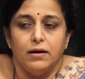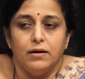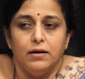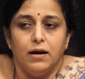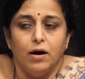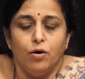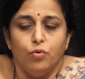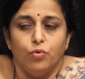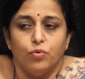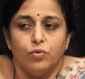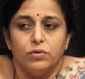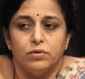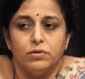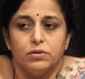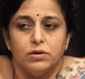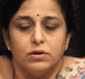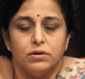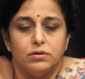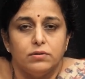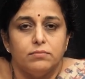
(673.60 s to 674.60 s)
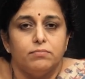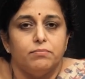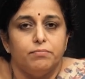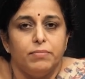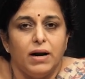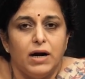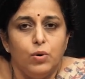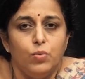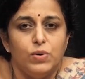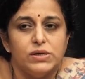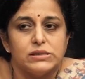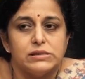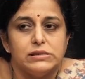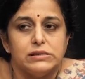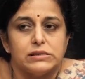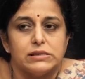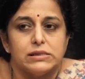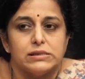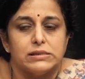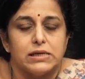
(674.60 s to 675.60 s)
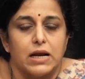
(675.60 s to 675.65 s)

Now, the blood vessels are